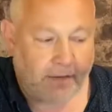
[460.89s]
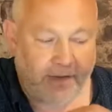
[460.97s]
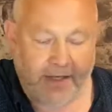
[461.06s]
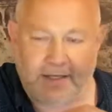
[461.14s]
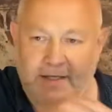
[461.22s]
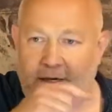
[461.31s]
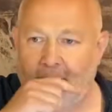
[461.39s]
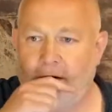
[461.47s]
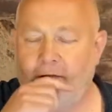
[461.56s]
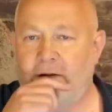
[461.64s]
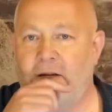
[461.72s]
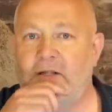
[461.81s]
This
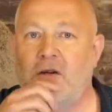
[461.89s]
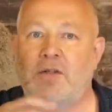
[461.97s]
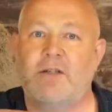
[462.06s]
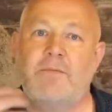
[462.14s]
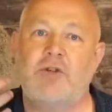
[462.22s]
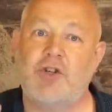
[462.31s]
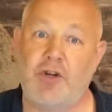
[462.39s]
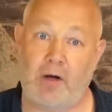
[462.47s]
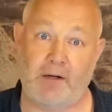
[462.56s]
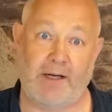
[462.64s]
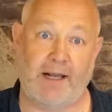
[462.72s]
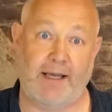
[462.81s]
Cava has got some
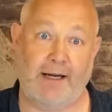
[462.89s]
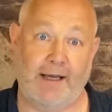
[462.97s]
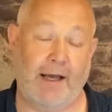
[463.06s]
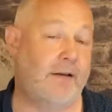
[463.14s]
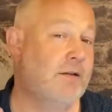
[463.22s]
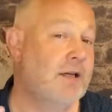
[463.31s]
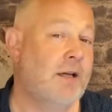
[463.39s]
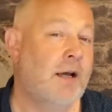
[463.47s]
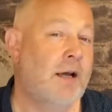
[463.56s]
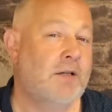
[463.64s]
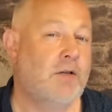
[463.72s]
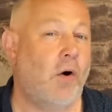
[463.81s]
Chardonnay in it, and
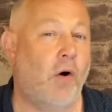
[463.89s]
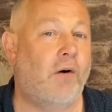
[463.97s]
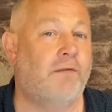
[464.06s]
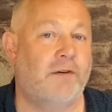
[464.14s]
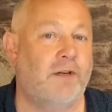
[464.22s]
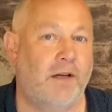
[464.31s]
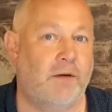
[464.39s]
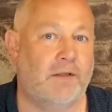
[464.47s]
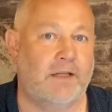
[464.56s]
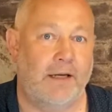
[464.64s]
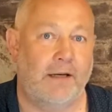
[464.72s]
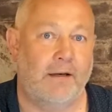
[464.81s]
it's not often
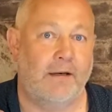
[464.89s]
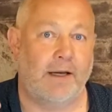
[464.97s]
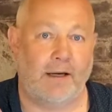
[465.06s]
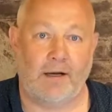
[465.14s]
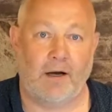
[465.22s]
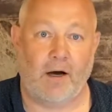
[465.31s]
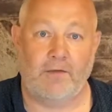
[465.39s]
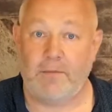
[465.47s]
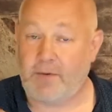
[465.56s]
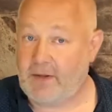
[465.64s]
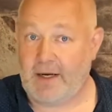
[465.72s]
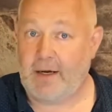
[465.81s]
used in Cava,
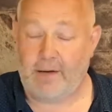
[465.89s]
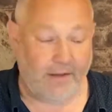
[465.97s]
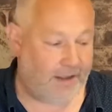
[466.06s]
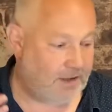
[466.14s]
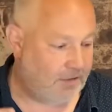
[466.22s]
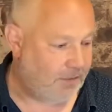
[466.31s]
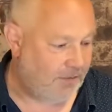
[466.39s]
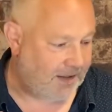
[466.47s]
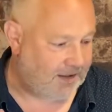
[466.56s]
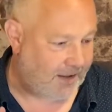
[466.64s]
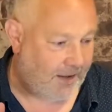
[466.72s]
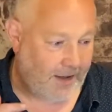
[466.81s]
but they do
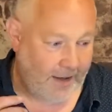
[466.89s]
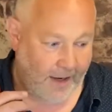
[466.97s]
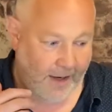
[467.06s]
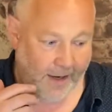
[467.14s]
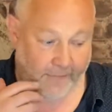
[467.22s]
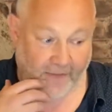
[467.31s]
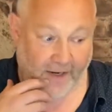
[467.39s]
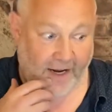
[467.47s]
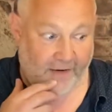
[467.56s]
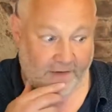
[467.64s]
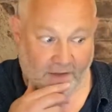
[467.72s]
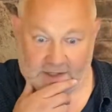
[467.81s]
permit it, and
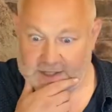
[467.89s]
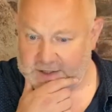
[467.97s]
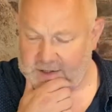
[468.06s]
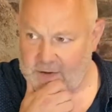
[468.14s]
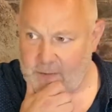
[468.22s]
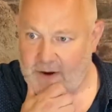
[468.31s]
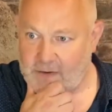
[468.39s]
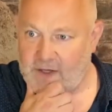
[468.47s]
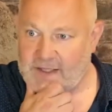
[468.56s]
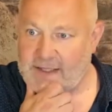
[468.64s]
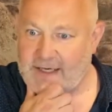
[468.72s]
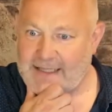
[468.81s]
have done since in about
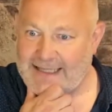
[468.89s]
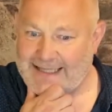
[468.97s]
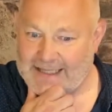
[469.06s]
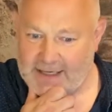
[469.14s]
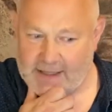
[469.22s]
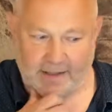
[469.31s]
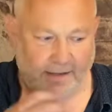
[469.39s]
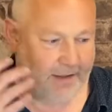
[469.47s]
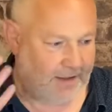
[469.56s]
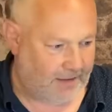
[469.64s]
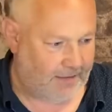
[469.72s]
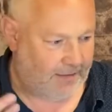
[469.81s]
1986.
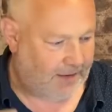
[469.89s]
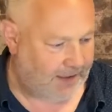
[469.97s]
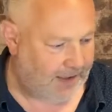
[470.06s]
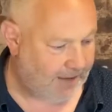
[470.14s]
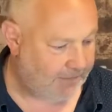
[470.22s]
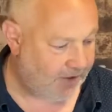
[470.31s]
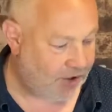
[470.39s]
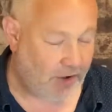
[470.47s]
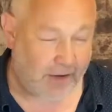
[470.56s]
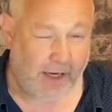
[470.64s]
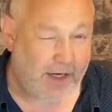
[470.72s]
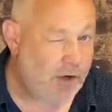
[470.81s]
They can add a bit of
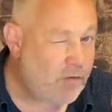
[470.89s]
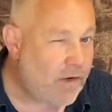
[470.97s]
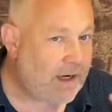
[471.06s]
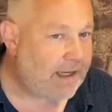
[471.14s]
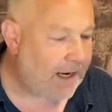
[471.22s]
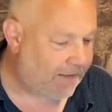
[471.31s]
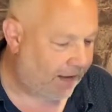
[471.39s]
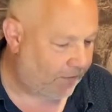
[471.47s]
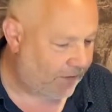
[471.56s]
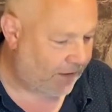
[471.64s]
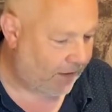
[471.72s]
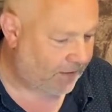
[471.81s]
Chardonnay, and you really get that
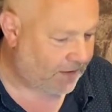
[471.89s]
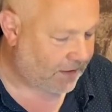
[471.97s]
on the nose.